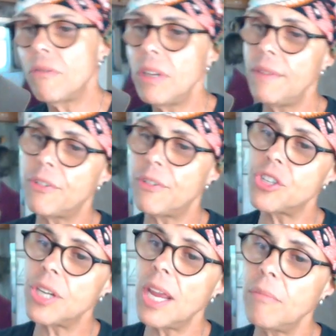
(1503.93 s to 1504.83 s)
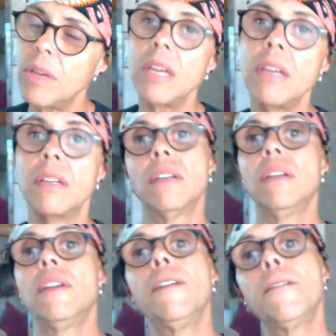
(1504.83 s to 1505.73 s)
need for shaming,
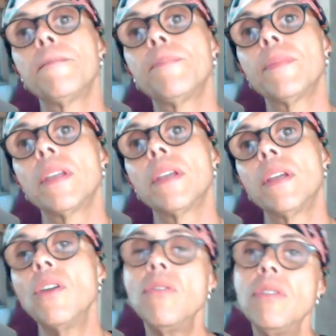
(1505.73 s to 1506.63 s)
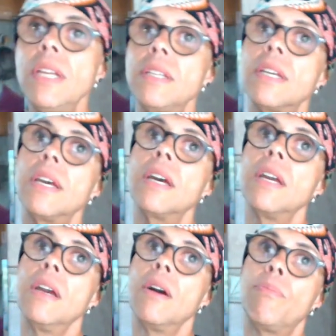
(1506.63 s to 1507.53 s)
no need to
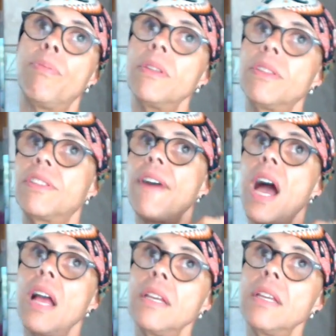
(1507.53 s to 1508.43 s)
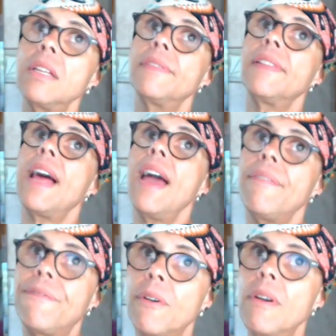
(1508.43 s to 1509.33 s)
put the violin of
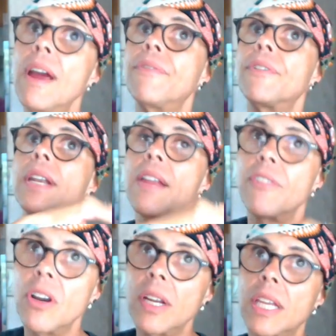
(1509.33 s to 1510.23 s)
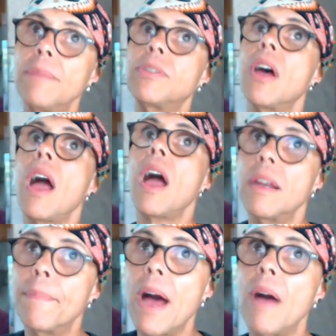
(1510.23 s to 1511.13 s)
life forever and ever and keep talking
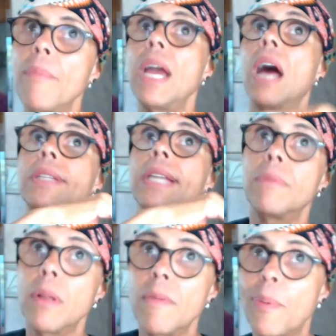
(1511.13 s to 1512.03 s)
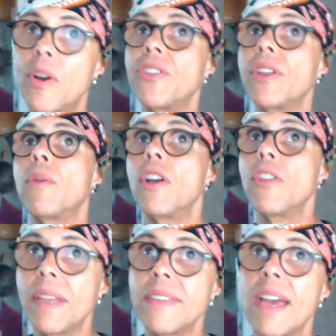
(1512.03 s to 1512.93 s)
about me, how terrible of a person I was
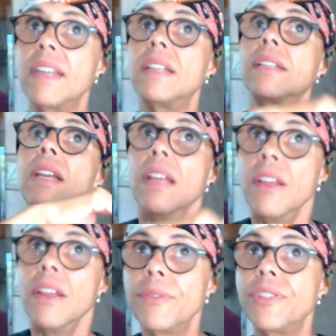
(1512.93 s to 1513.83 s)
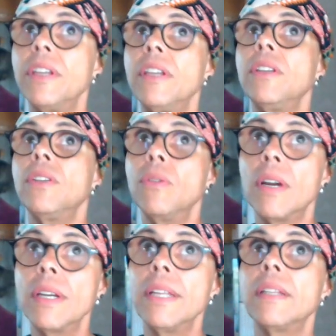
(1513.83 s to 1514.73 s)
because I didn't see you
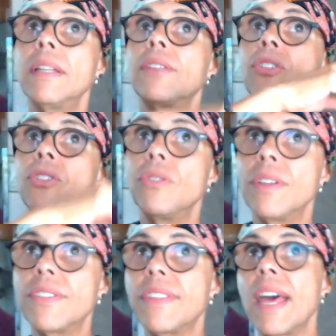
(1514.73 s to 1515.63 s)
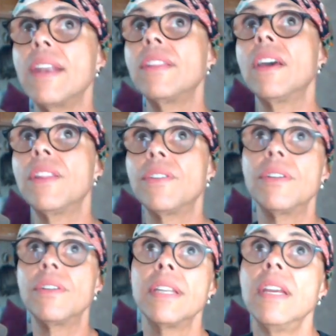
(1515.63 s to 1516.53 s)
or I didn't let you do this, that, and the
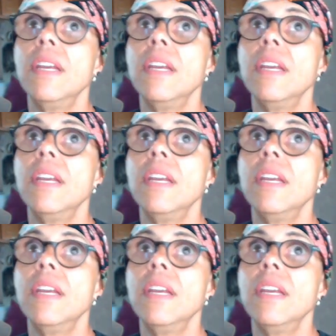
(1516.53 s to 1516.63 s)
other, and